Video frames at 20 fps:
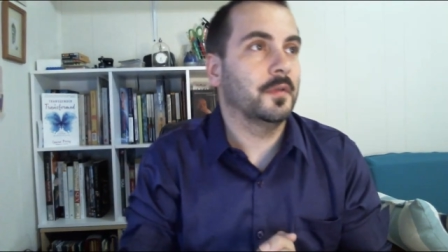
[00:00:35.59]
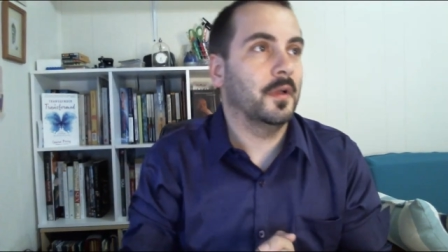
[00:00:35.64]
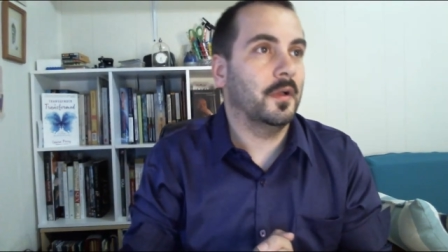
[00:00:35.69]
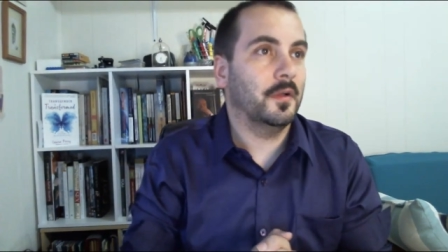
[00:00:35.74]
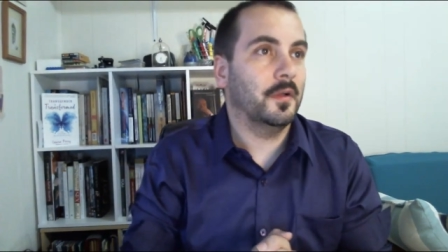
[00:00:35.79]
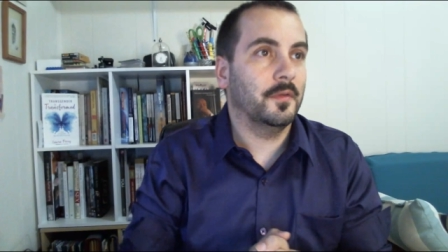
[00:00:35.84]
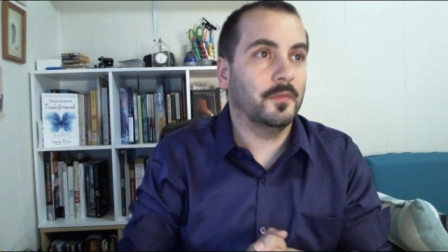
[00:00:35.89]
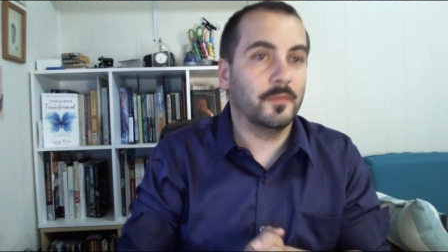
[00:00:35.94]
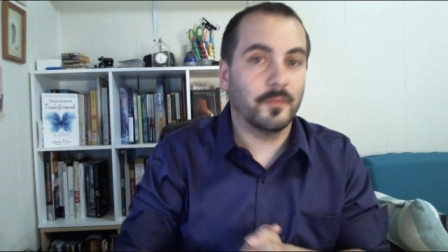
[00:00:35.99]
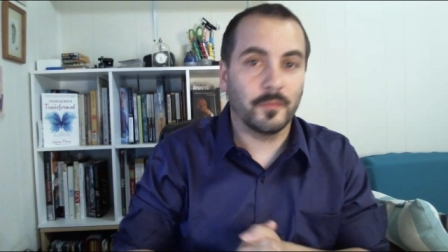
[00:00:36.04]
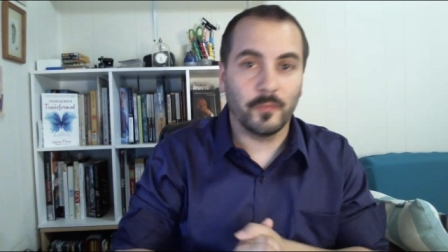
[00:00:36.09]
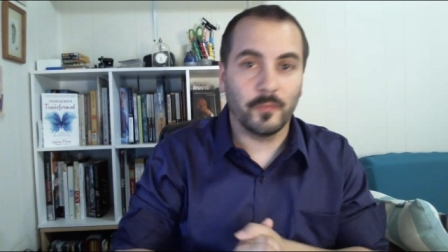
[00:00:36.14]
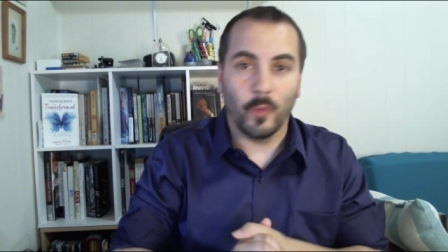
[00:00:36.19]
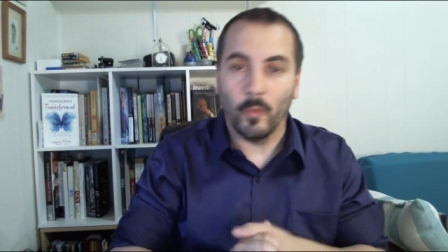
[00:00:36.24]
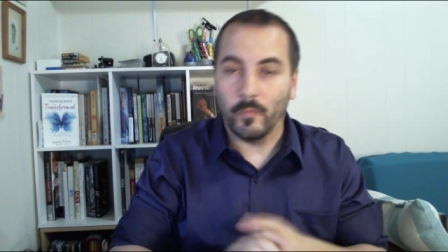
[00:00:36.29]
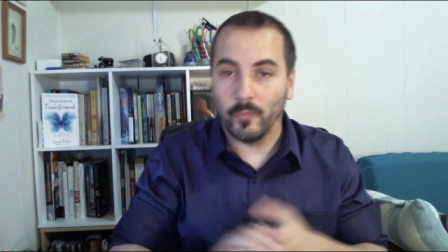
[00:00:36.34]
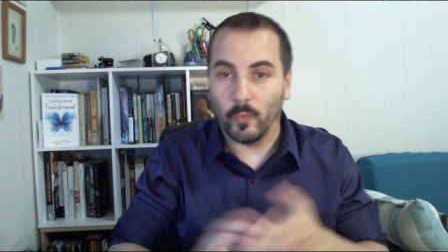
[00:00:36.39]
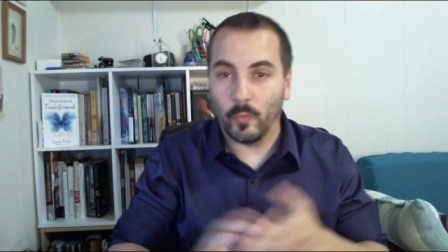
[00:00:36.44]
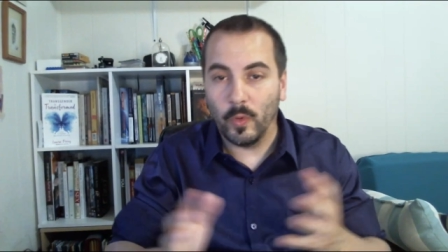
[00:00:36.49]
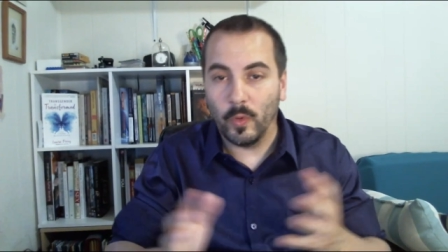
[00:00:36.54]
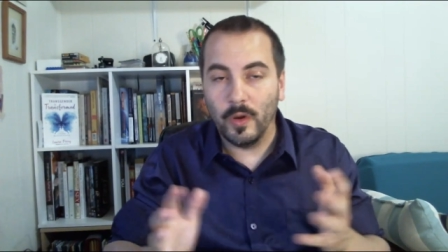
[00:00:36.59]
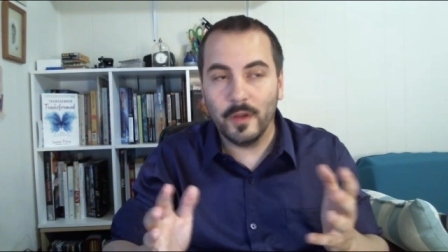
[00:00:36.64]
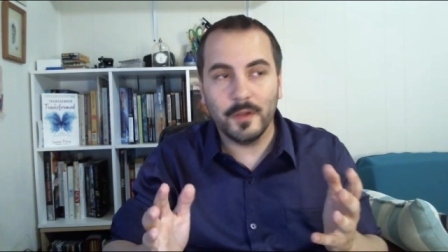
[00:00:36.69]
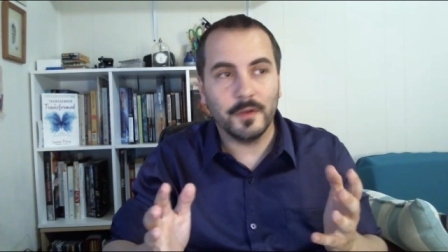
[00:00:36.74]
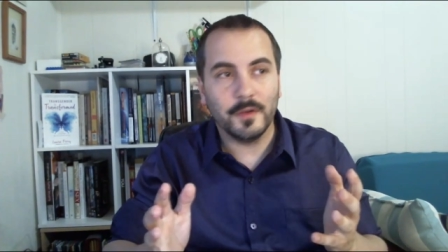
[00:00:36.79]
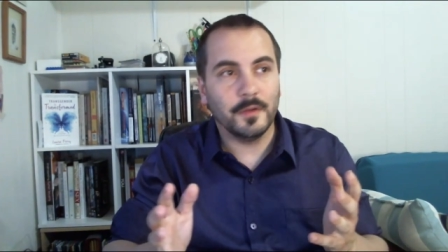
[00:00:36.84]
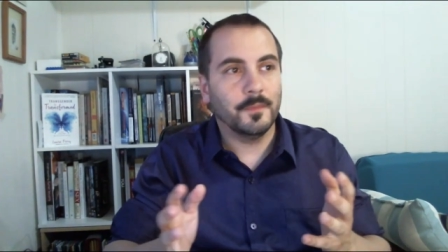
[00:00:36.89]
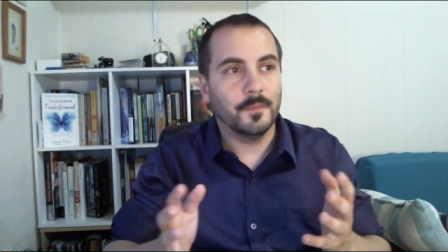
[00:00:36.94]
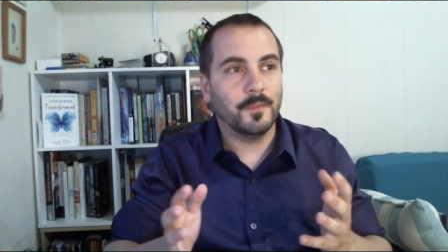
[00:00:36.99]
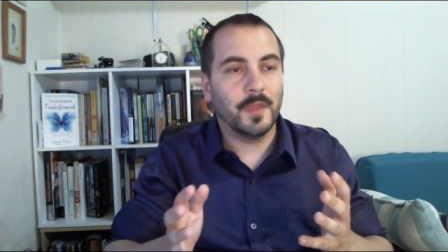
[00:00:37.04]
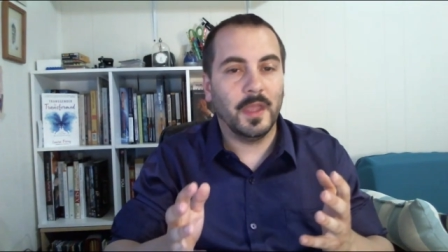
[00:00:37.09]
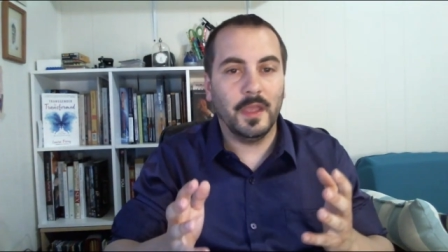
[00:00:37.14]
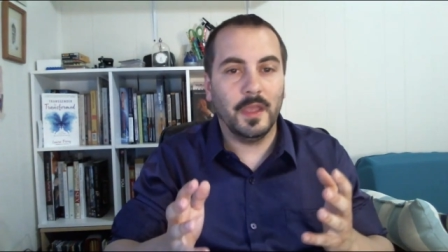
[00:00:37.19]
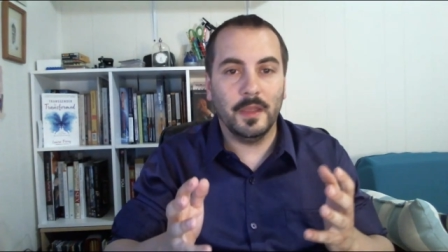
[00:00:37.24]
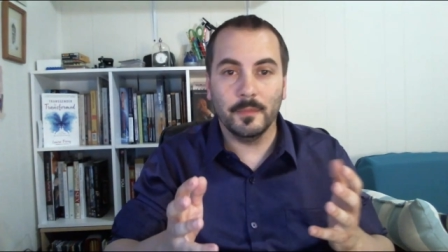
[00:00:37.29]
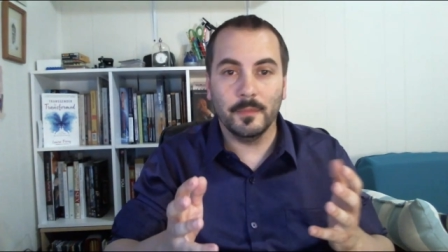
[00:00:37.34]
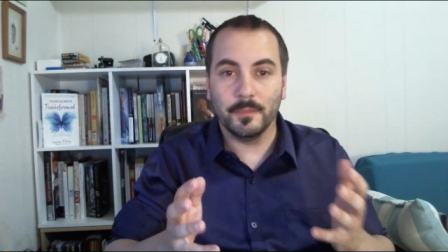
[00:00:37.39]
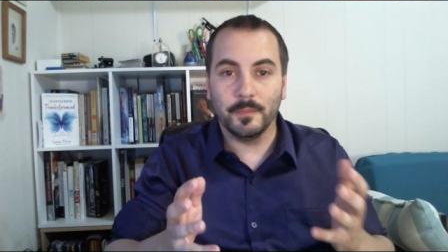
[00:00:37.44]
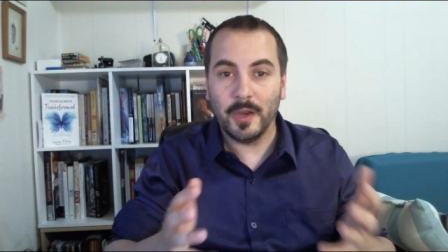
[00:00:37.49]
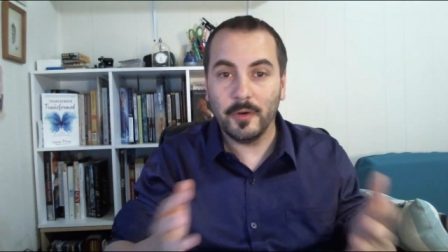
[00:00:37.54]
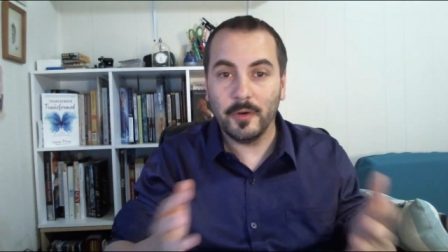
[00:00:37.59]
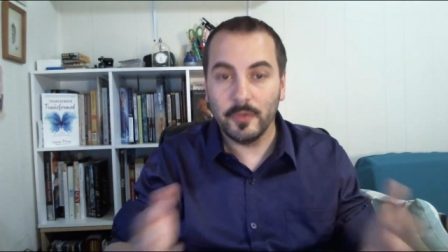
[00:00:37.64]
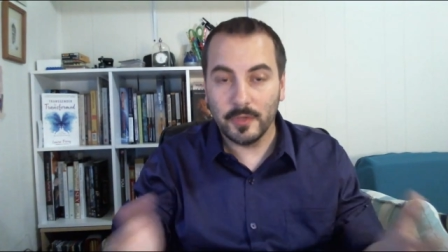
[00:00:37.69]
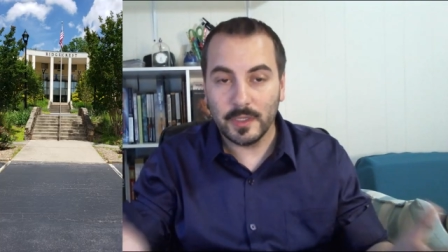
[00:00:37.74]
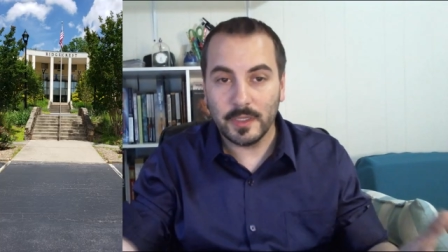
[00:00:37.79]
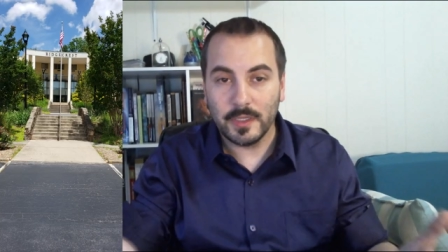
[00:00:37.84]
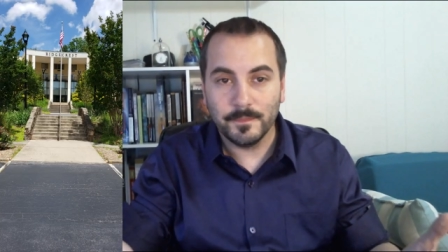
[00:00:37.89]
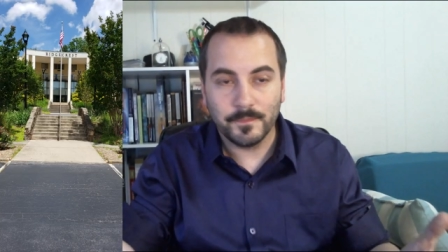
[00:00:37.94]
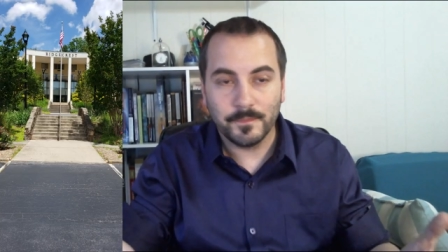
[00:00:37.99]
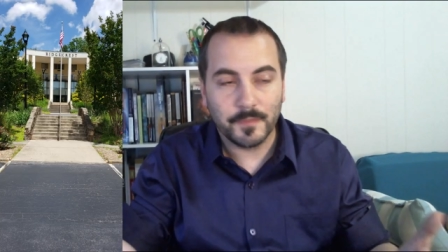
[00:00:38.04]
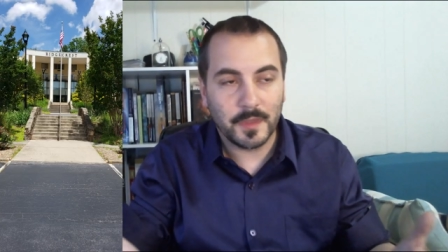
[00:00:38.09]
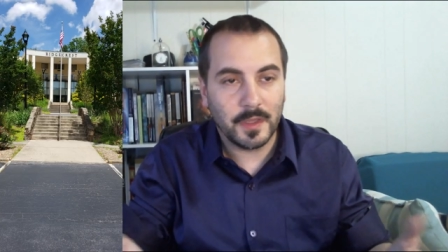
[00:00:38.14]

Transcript: Uh, for one, apparently,